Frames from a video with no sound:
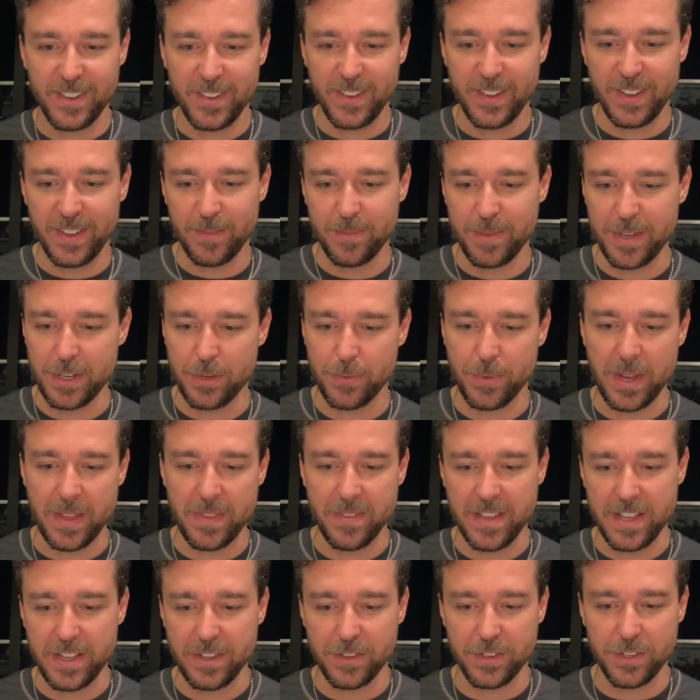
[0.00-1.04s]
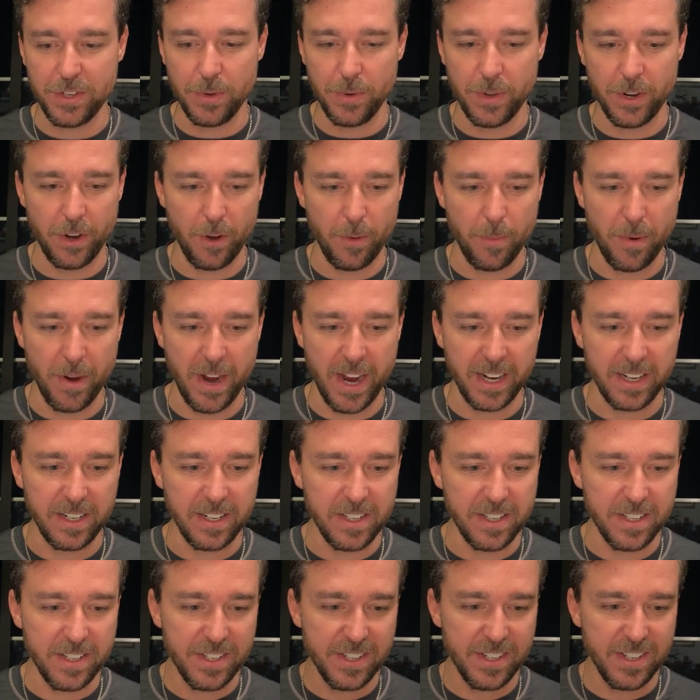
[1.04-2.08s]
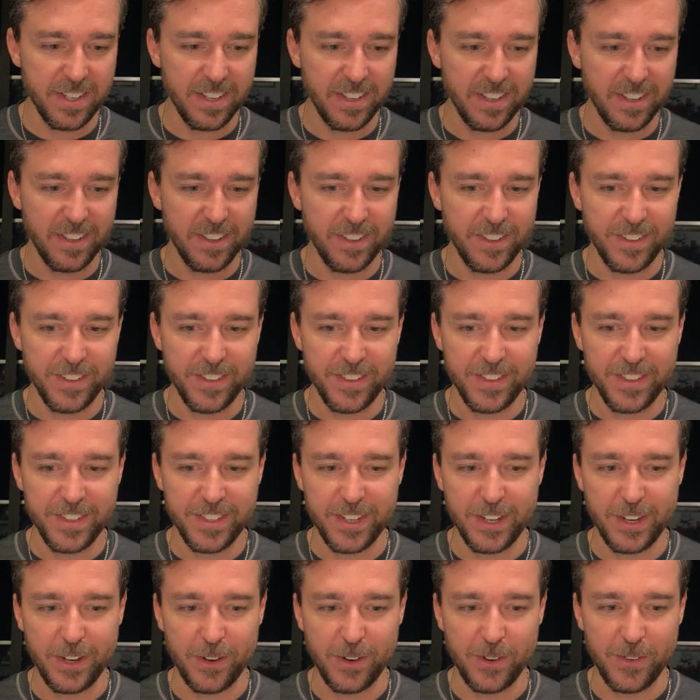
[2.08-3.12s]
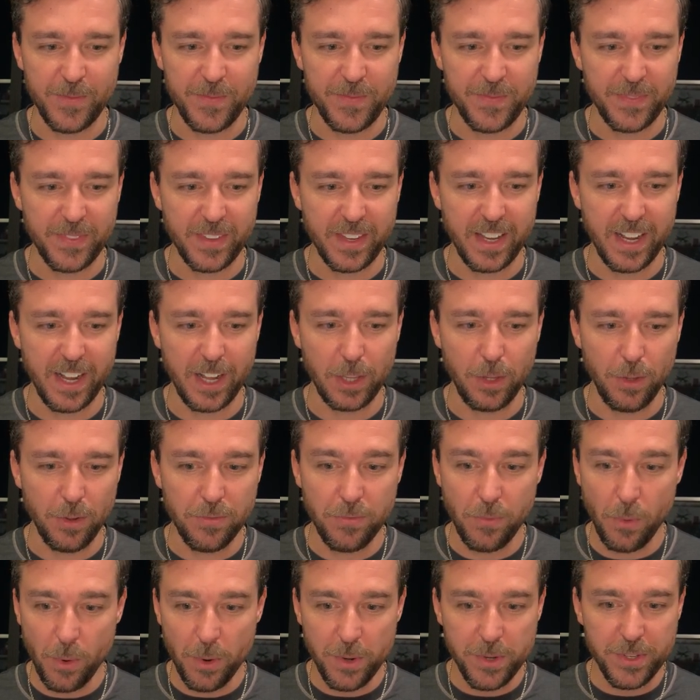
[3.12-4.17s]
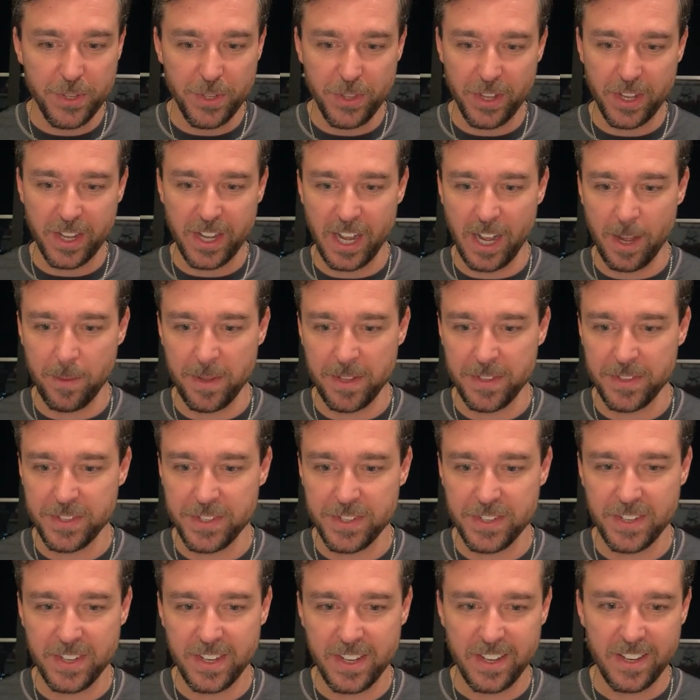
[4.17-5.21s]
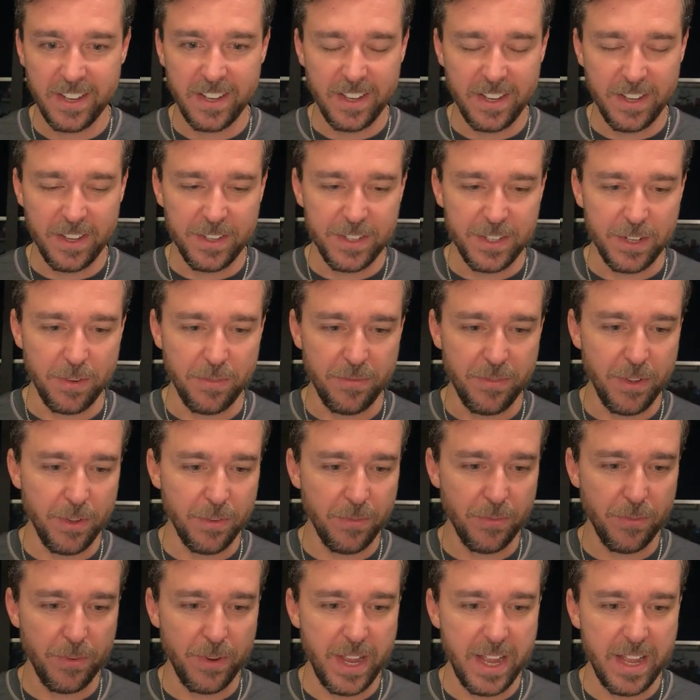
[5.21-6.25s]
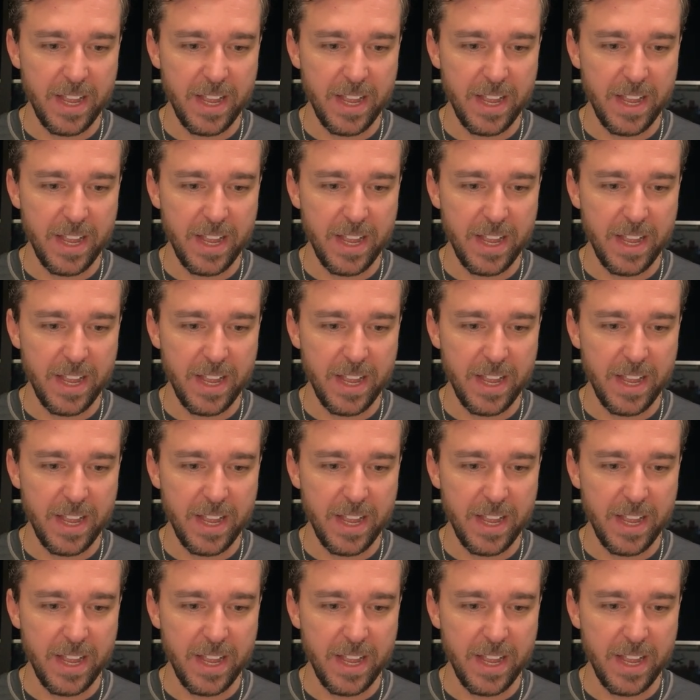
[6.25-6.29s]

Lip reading: between these two in our practice. So look forward to the comments So feel free